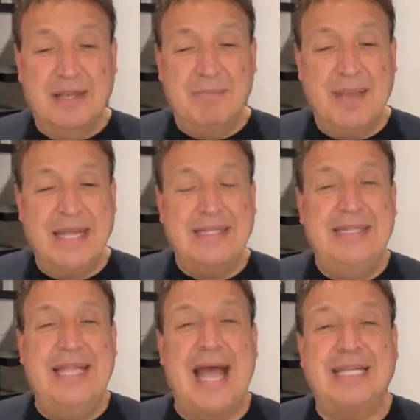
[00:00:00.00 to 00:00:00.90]
man,
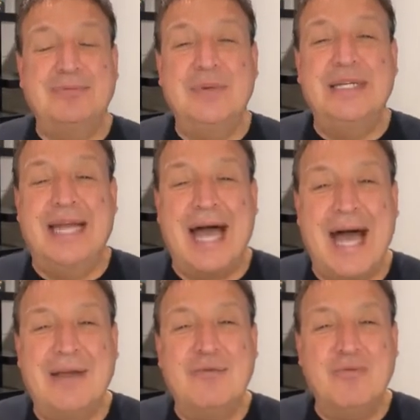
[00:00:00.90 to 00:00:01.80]
that's what
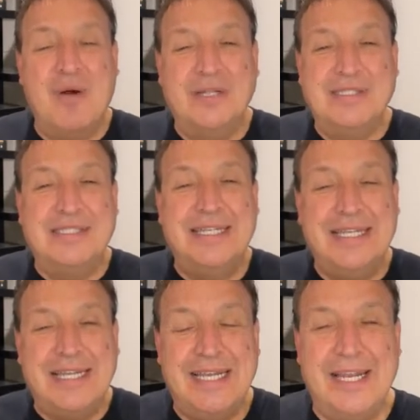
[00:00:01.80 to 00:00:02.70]
God wants to
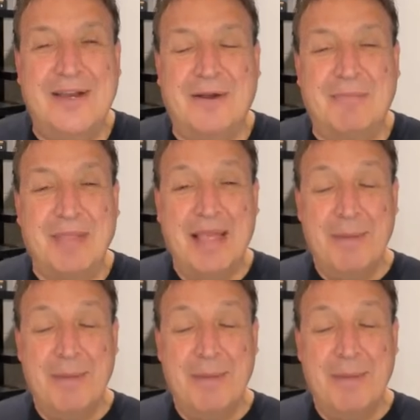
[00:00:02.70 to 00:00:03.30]
hear